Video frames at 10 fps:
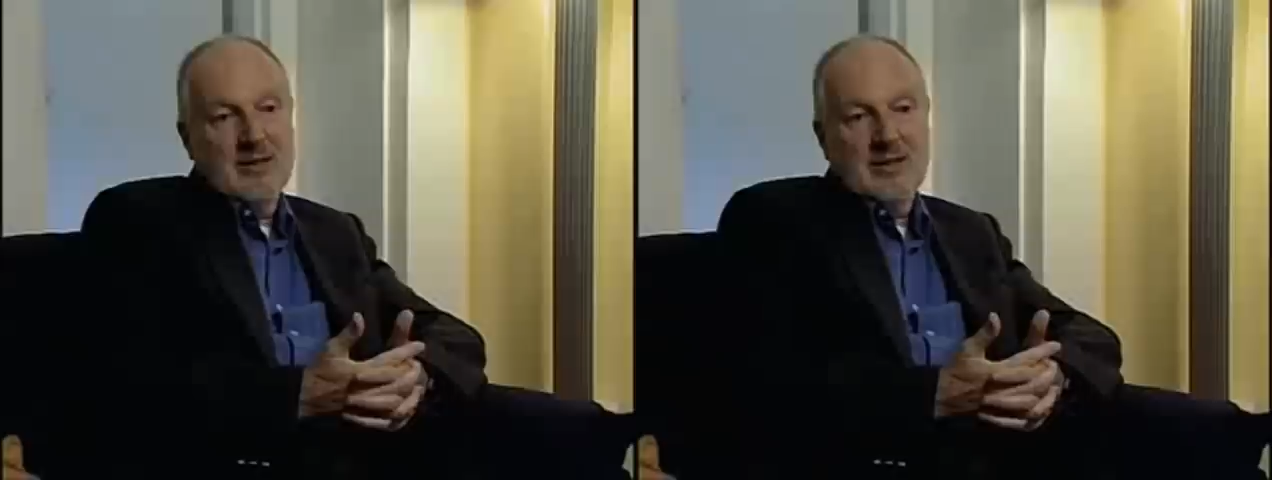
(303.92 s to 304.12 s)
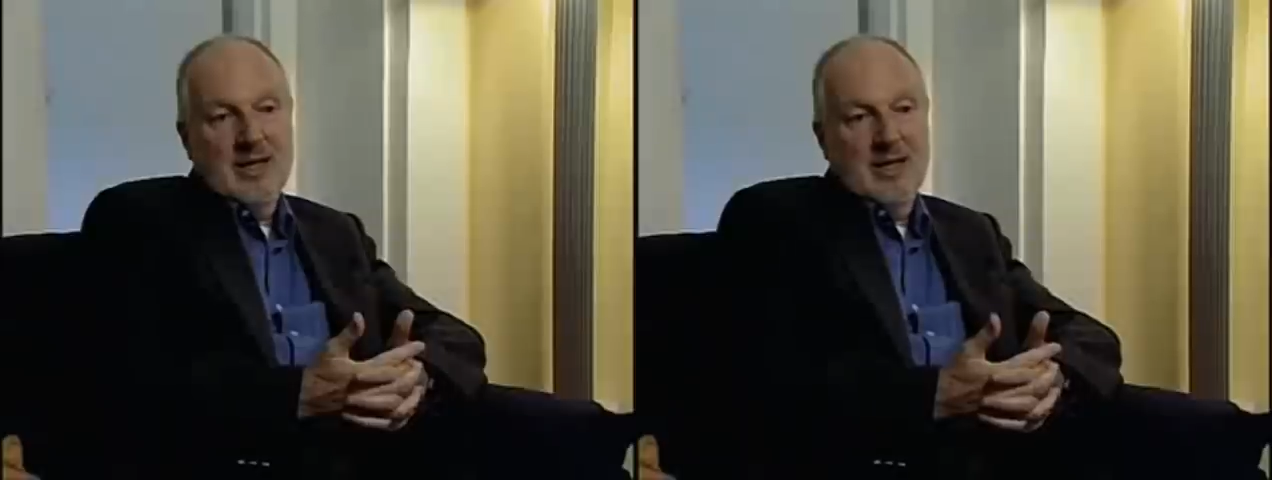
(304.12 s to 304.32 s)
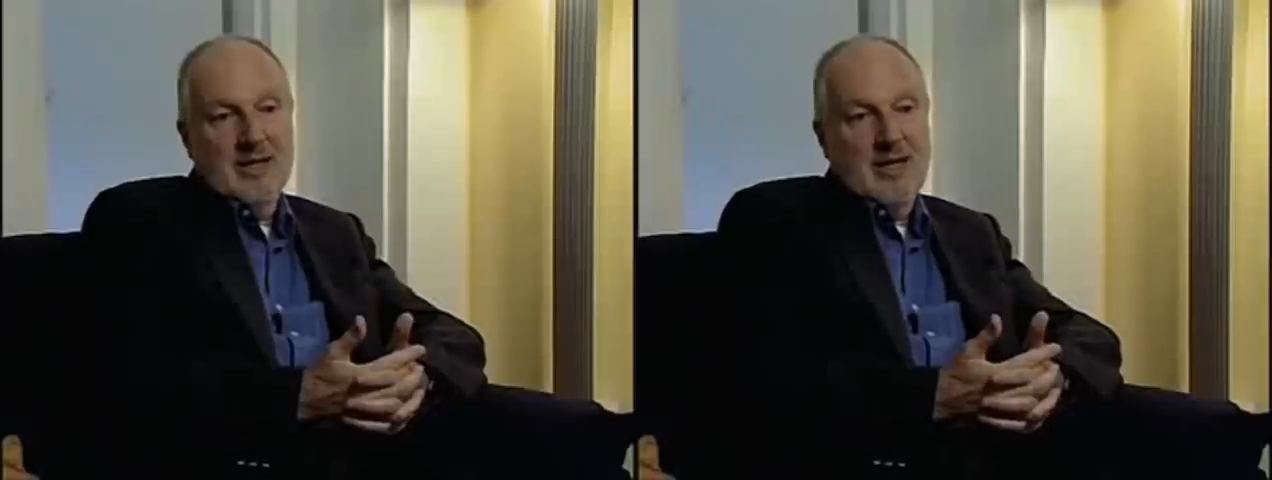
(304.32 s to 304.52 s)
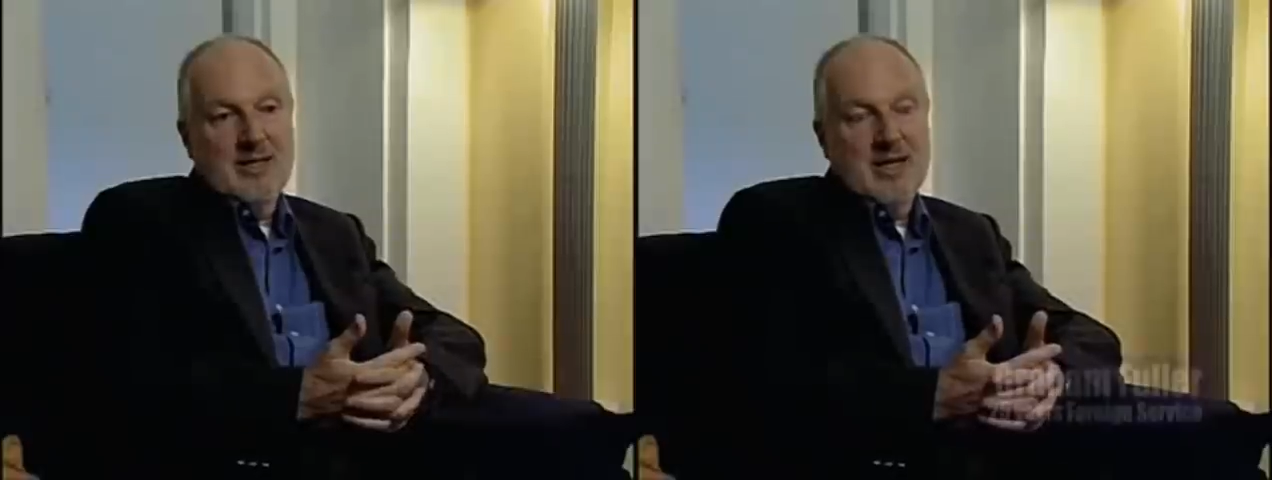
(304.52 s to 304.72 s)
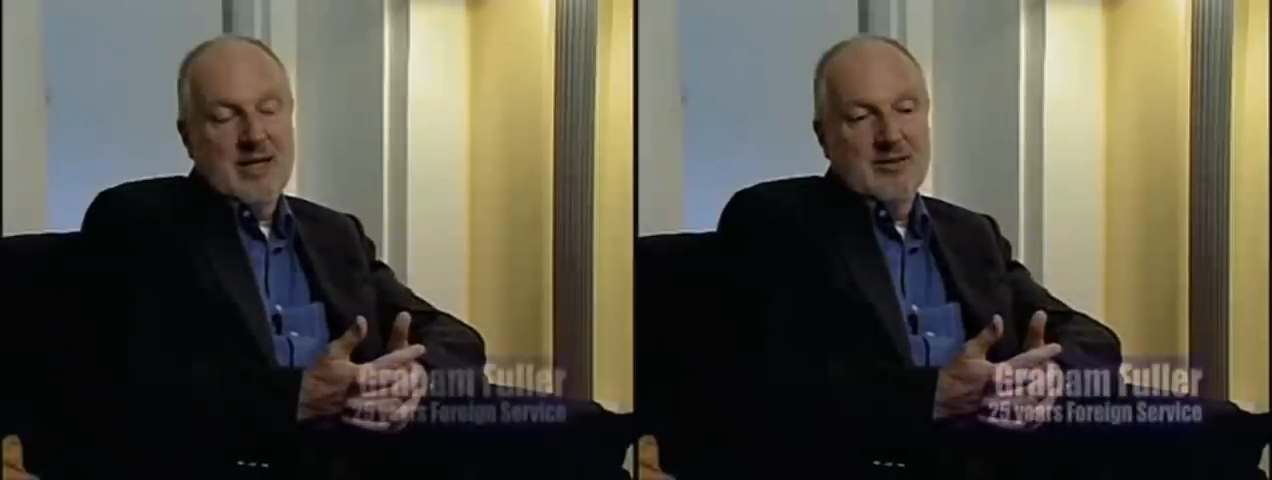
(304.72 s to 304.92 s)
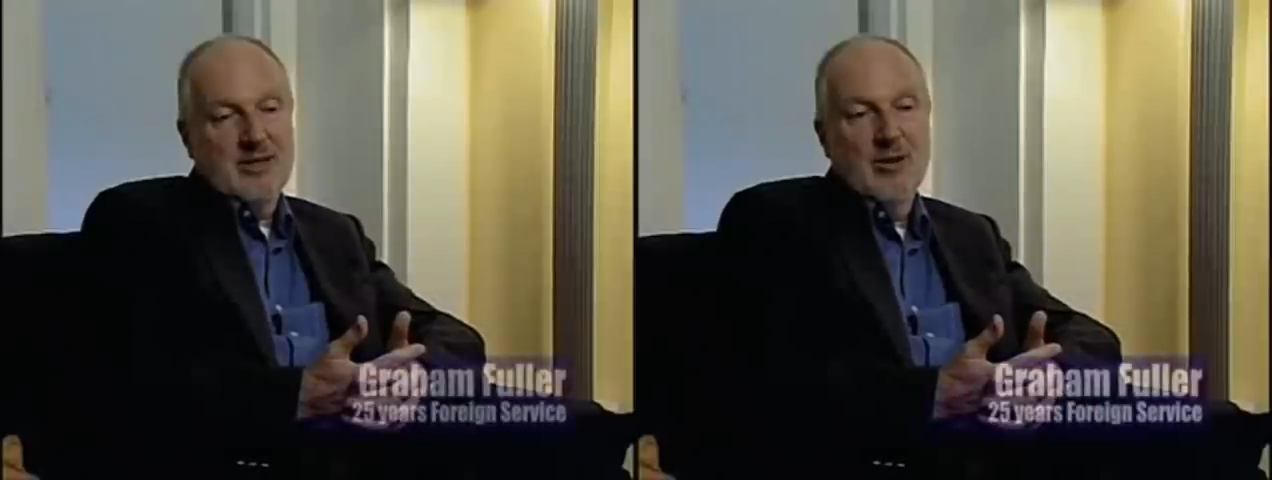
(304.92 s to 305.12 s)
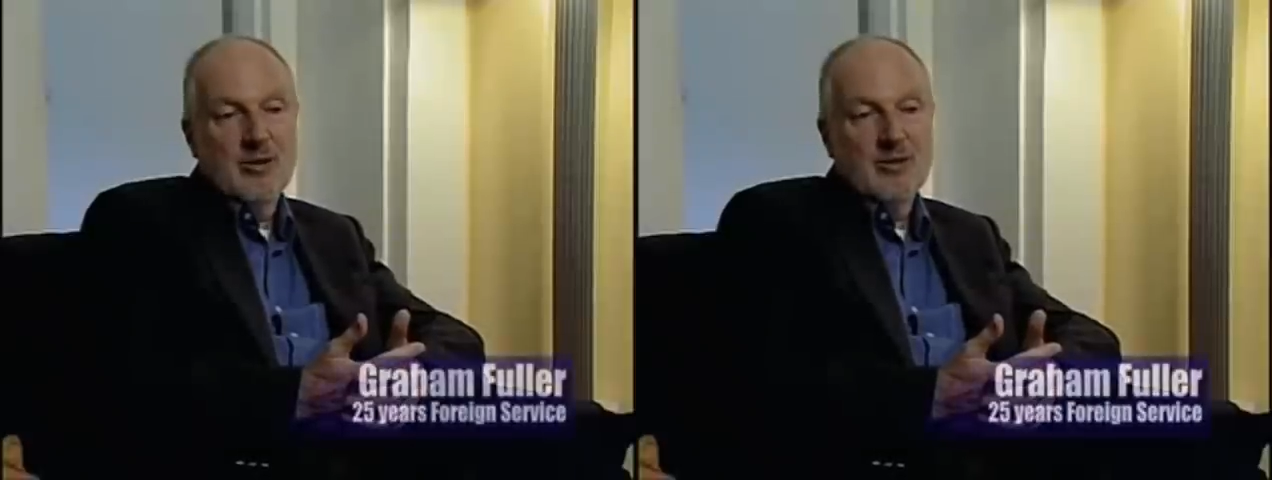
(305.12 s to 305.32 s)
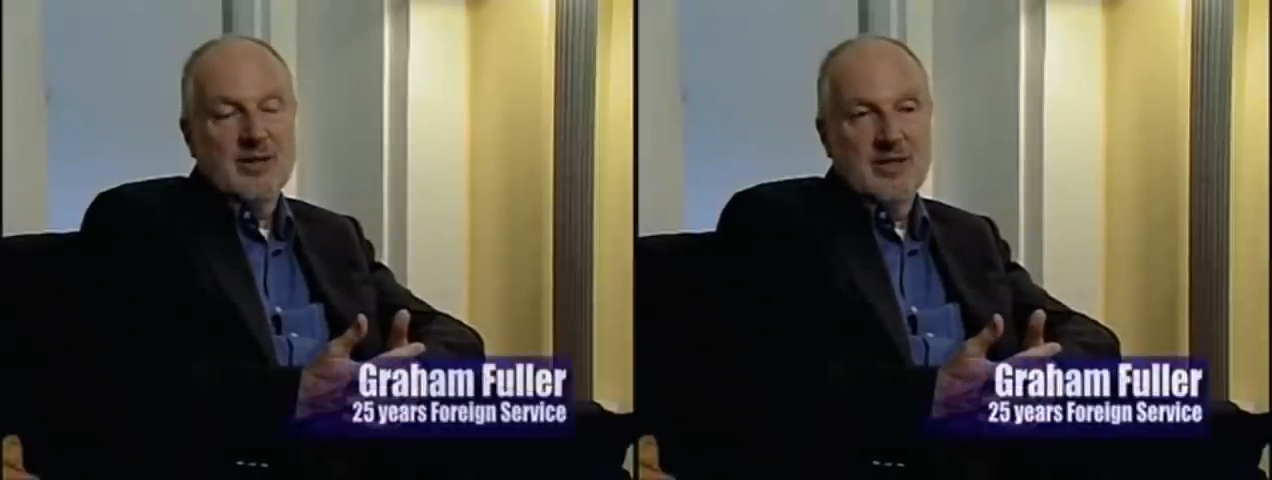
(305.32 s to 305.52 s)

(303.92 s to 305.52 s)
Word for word: Al Qaeda has had total